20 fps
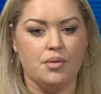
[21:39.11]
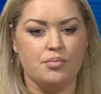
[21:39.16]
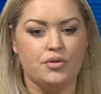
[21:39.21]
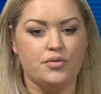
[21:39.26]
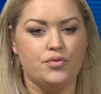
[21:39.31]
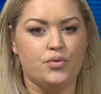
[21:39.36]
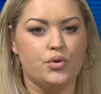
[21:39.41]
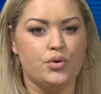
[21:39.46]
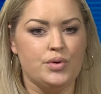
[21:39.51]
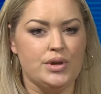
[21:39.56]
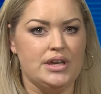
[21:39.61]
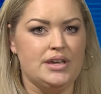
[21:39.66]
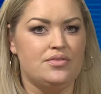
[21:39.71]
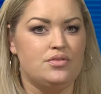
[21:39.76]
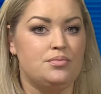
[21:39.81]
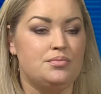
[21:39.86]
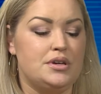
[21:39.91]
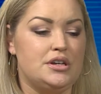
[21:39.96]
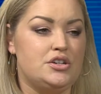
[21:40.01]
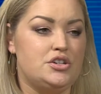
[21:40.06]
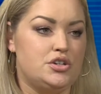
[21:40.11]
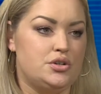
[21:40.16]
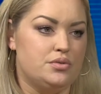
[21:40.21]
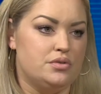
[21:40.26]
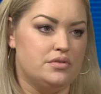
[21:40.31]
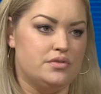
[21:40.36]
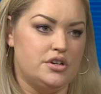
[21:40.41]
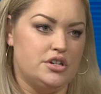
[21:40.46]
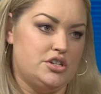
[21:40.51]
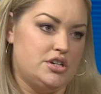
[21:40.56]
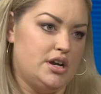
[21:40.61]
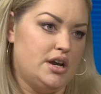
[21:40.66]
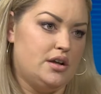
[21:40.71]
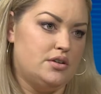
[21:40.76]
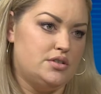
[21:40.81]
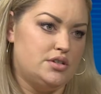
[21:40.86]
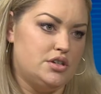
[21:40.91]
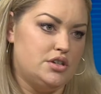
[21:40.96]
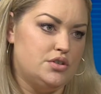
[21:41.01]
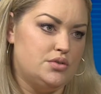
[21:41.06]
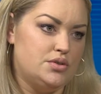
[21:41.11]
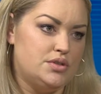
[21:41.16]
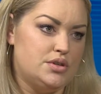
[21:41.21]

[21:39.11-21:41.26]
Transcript: Before we even meet you, we're reaching out to you.